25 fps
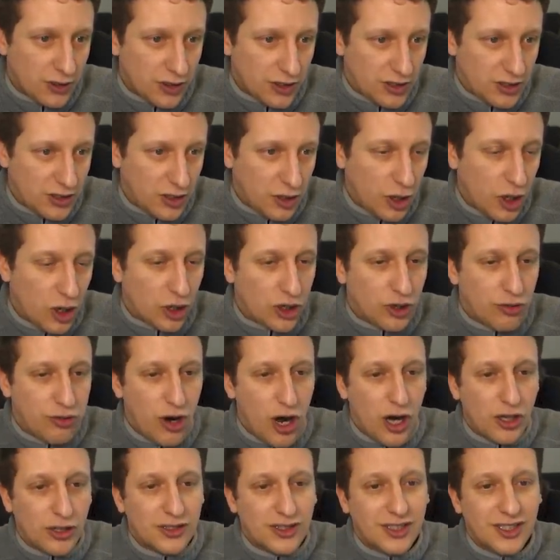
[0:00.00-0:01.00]
low
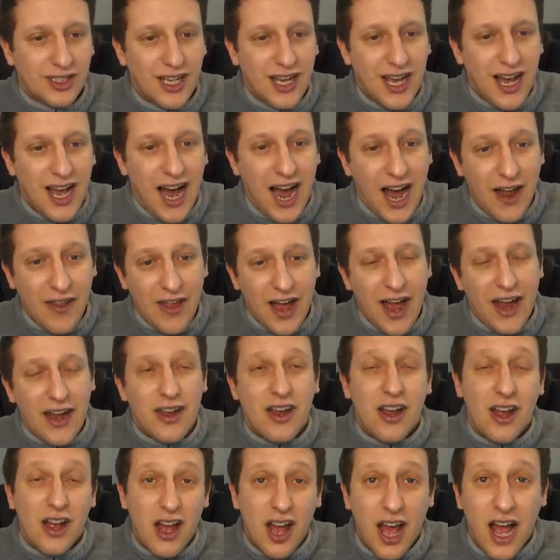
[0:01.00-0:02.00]
cross, and then
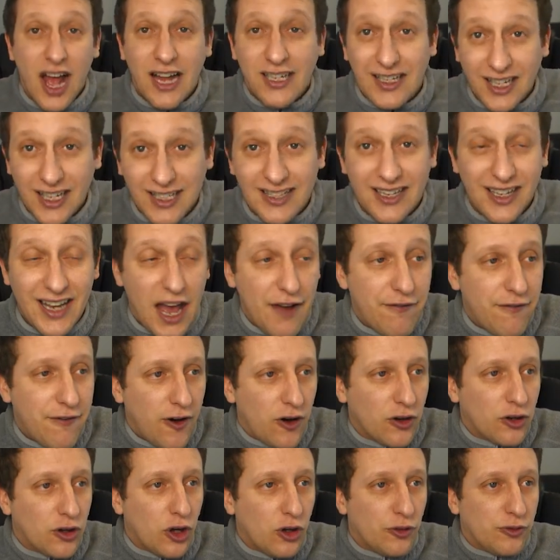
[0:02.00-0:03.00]
a decent effort
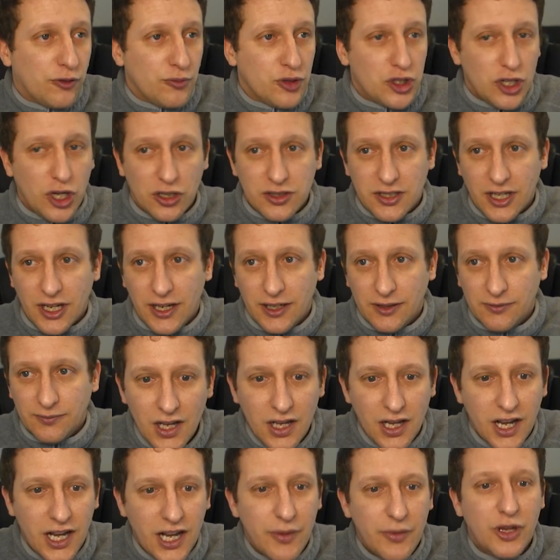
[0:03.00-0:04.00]
on goal from Jota.
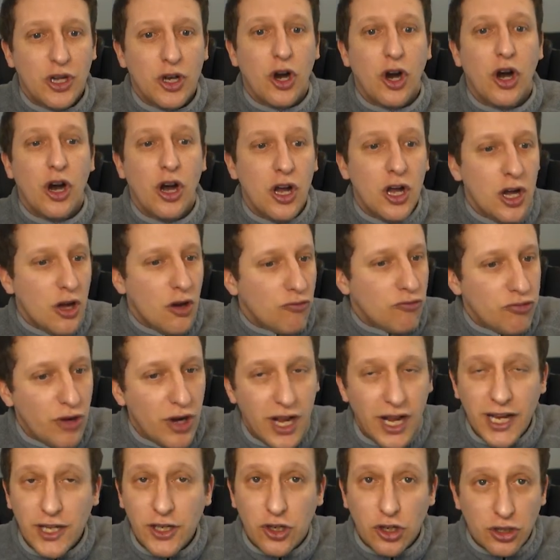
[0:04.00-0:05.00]
And here we go.
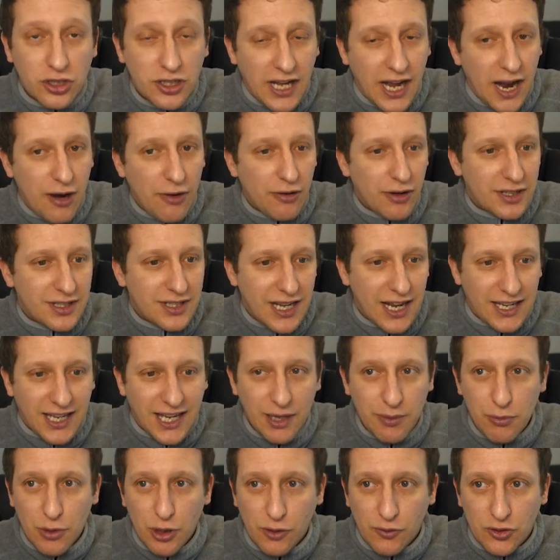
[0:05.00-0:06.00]
Really good counter-attacking
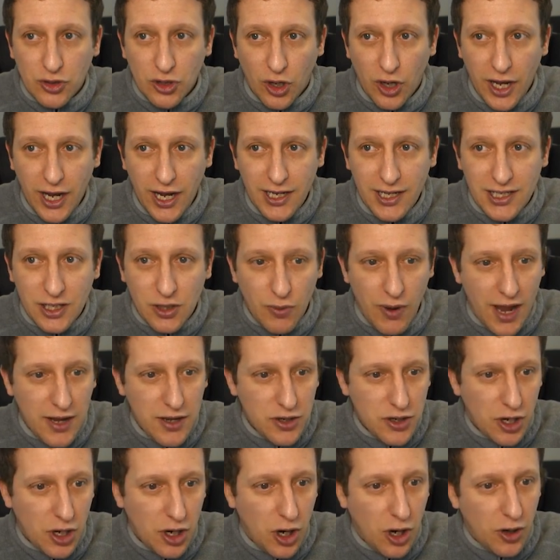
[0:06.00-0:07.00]
move. So into
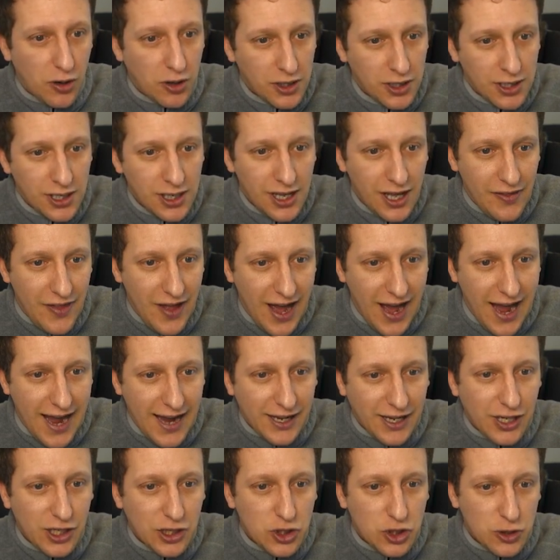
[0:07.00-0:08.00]
Endo, that
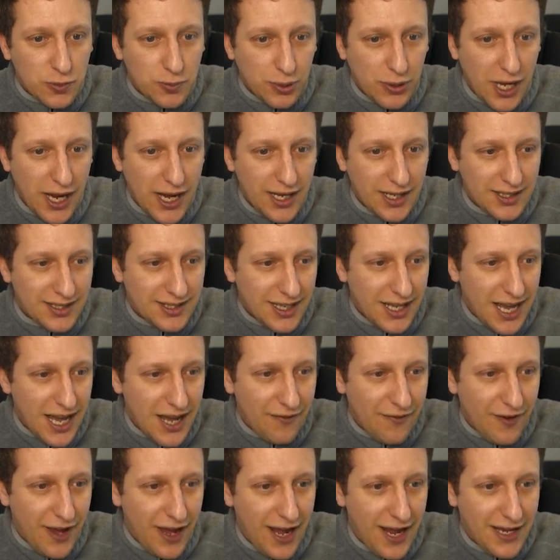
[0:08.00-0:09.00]
anchor just playing it safe.
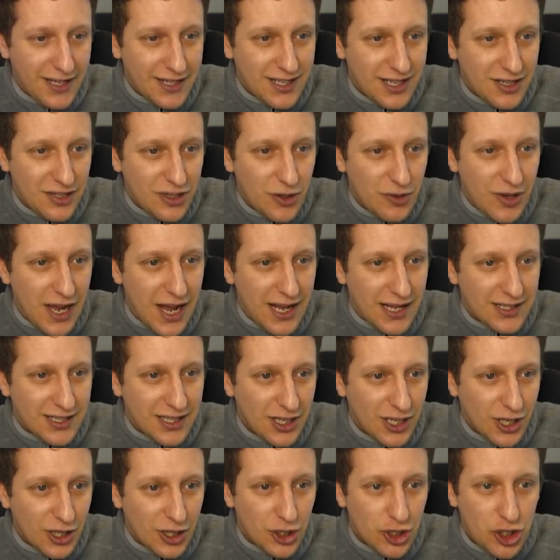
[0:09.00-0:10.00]
Into Nunez.
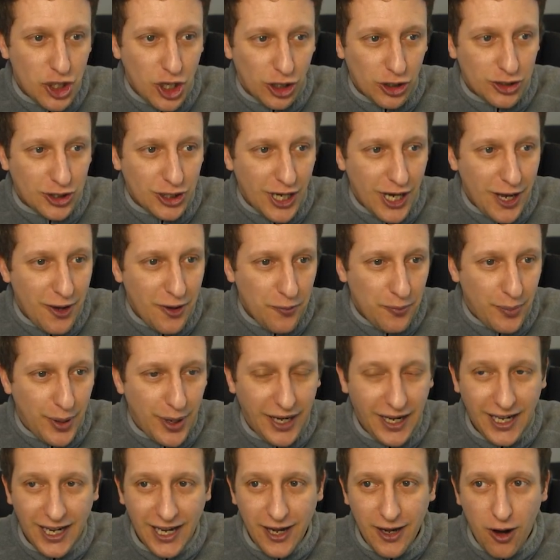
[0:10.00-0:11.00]
Jota
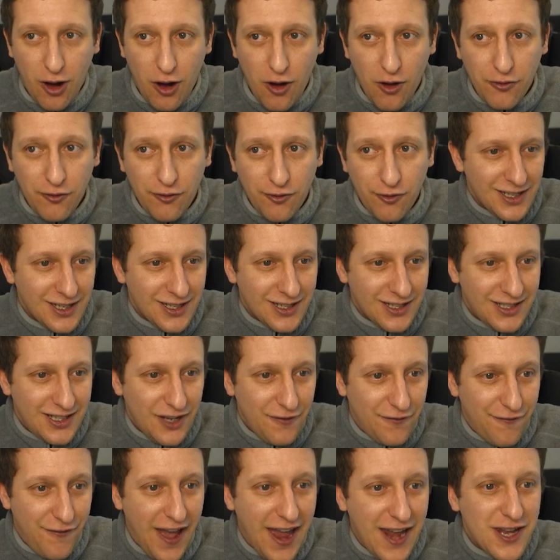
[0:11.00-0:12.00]
peeling off.
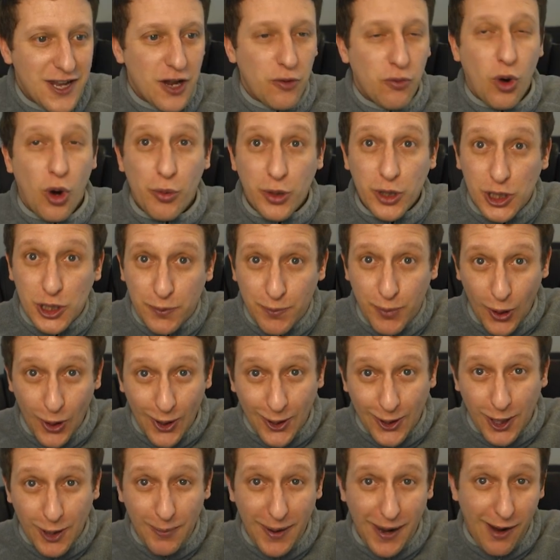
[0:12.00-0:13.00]
Defender, what we
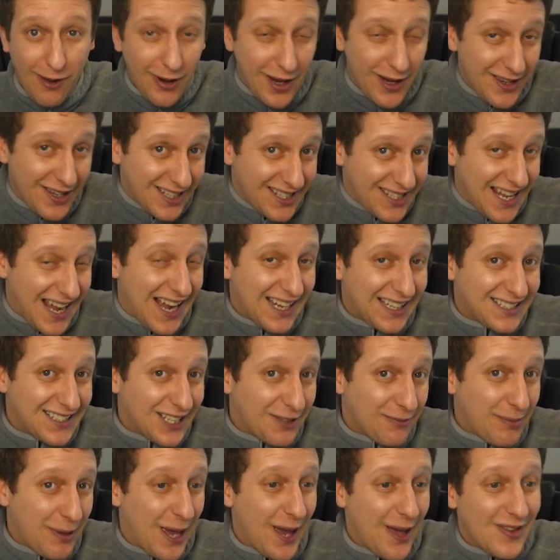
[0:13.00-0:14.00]
spoke about in the tactic
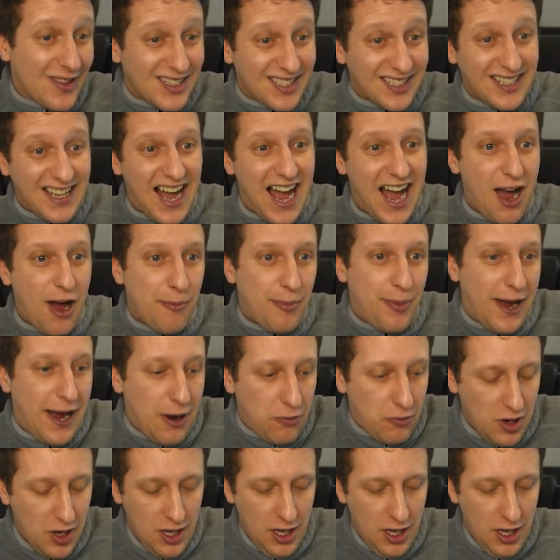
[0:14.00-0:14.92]
bit at the start about,